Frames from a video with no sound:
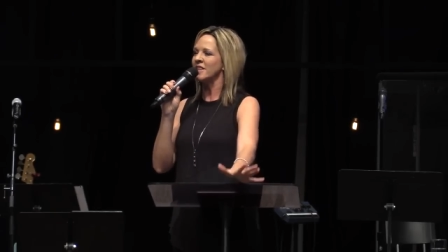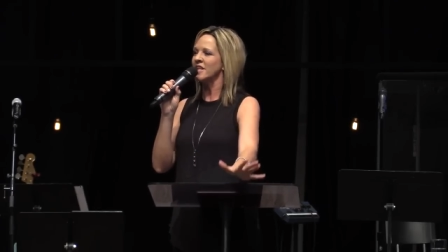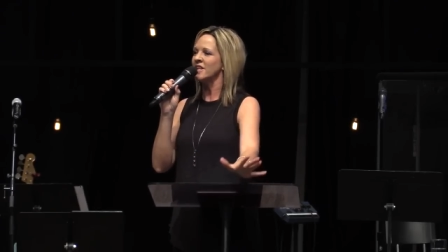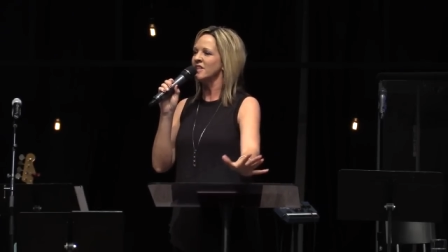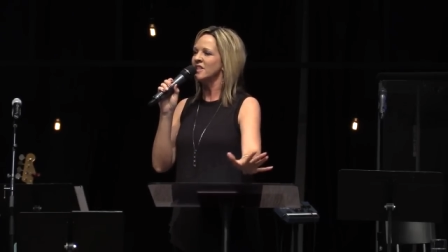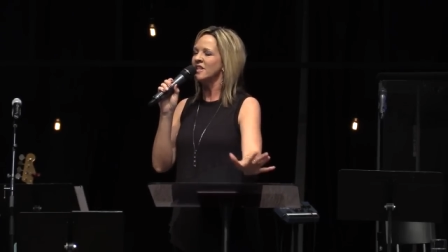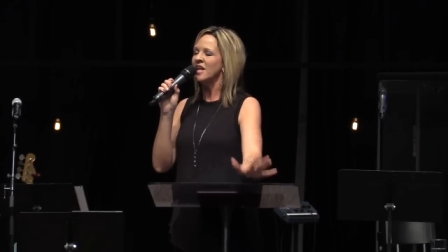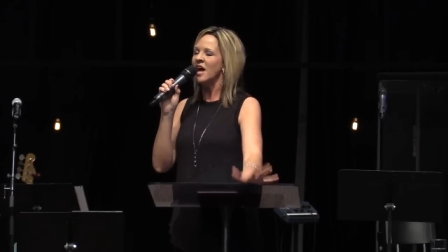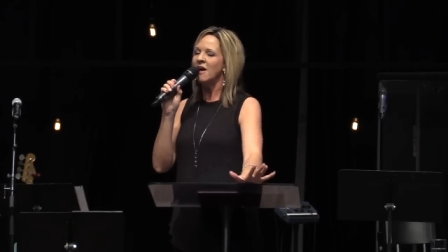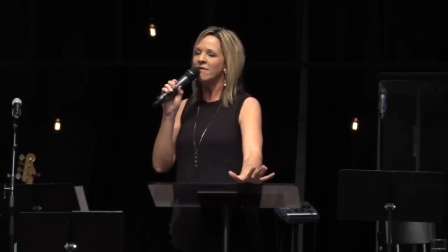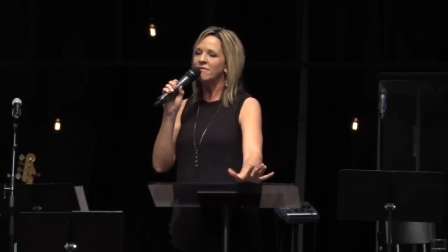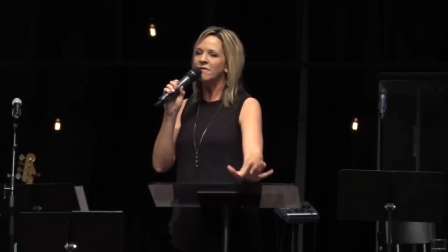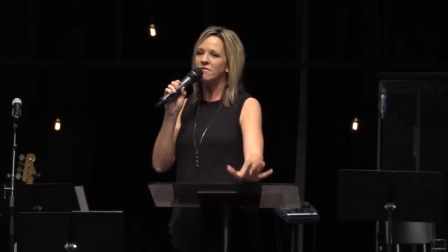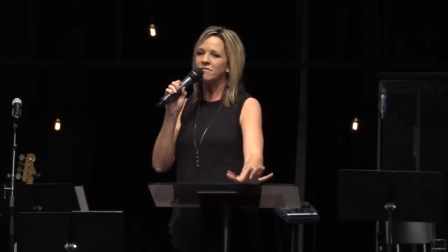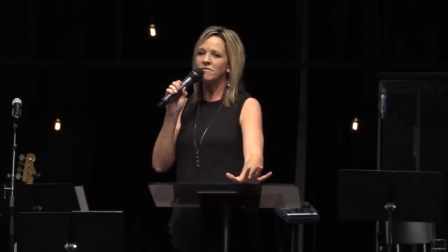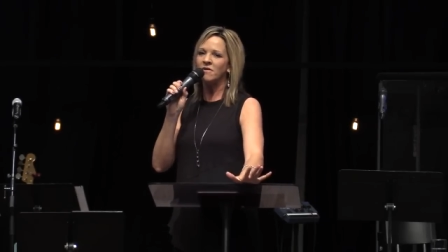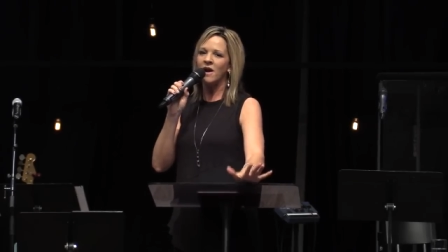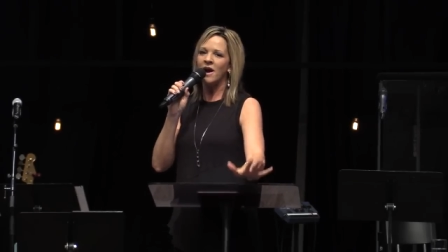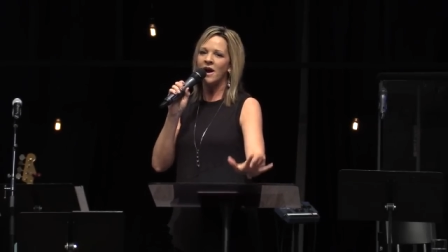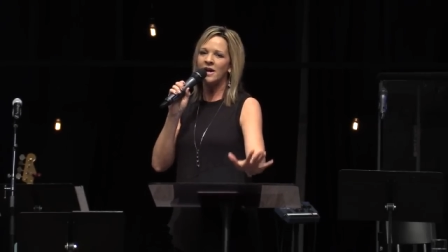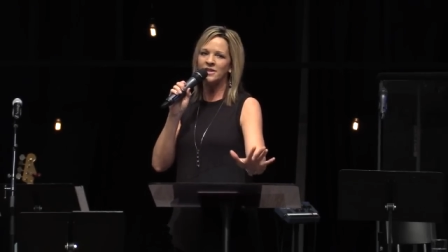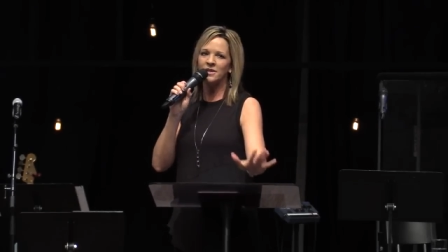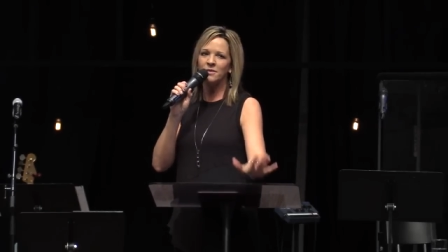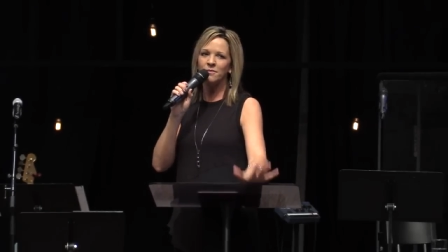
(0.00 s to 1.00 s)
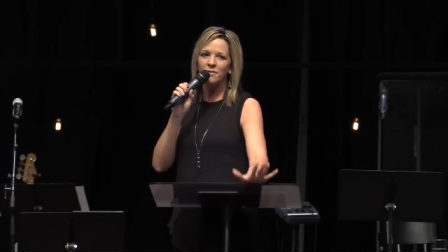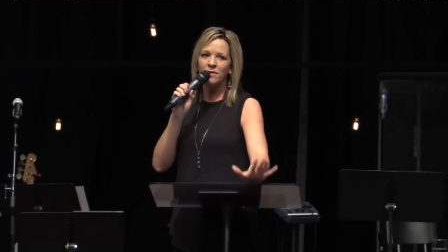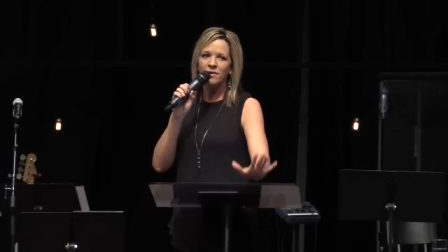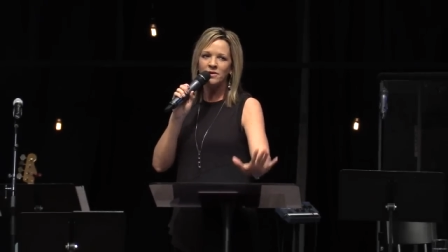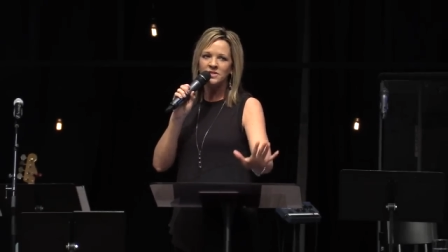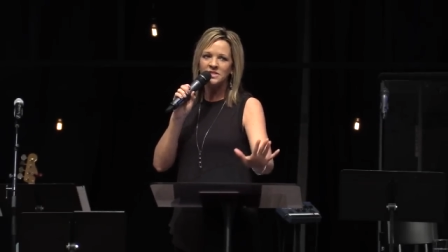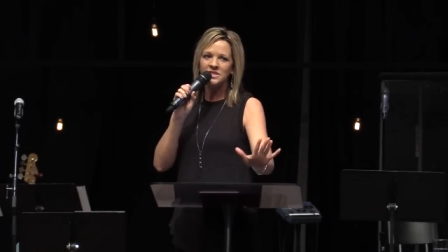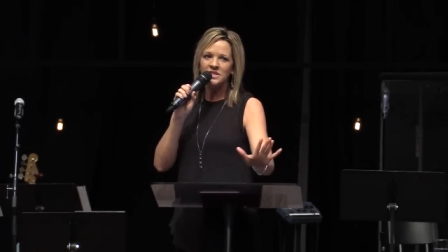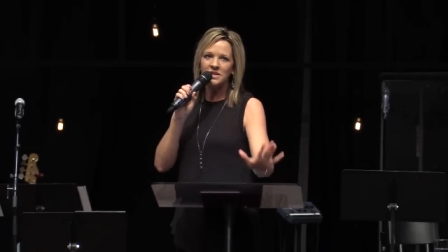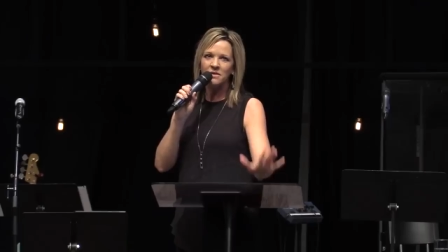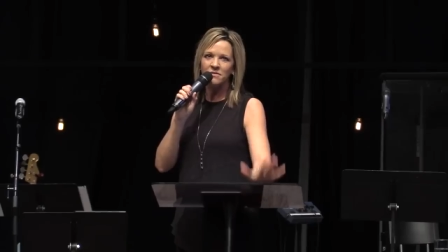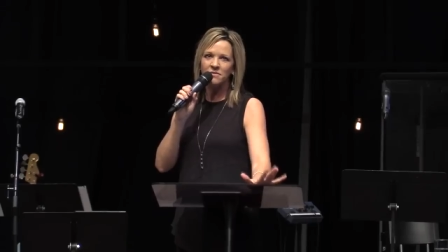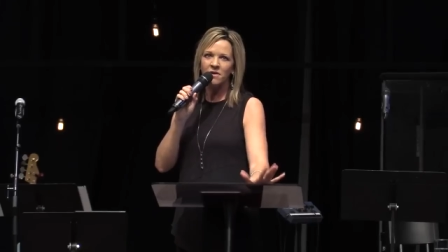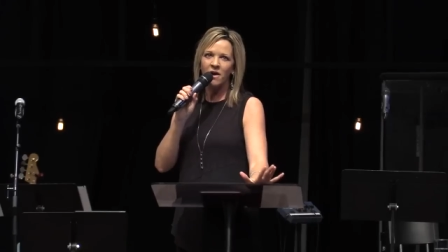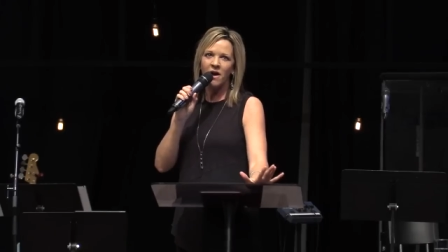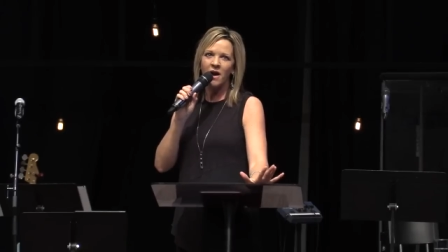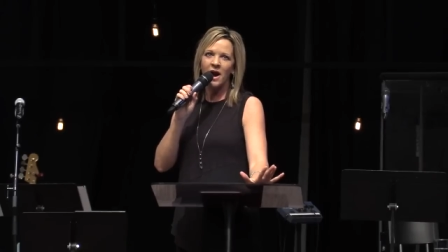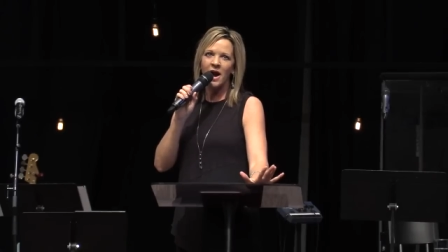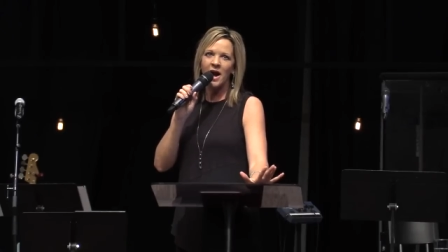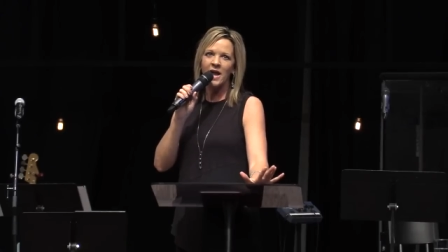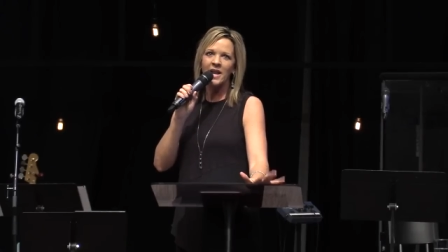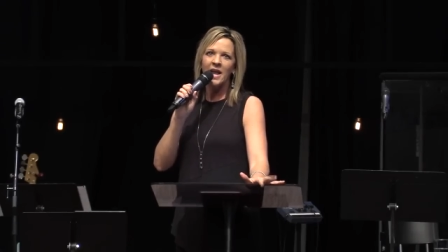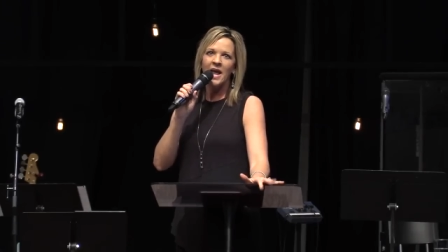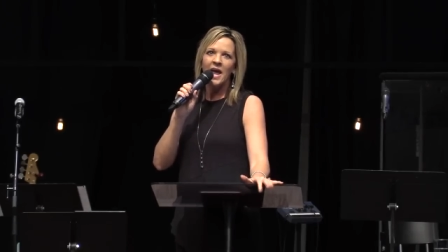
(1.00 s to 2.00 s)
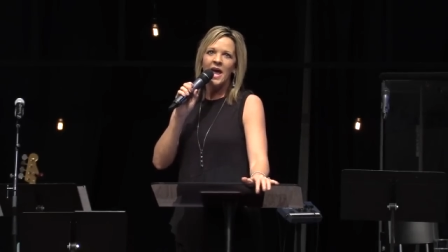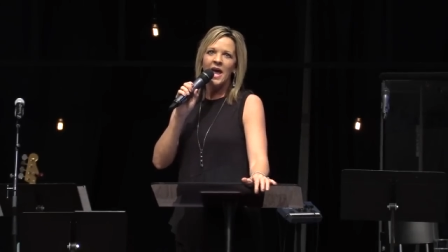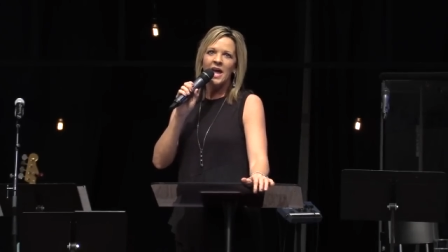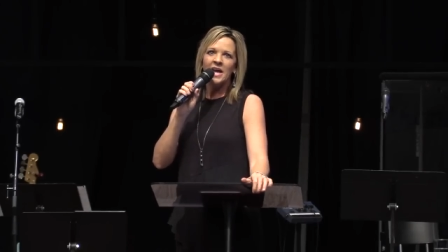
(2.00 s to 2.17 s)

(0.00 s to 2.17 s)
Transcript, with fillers: the love love of God, the mercy of God,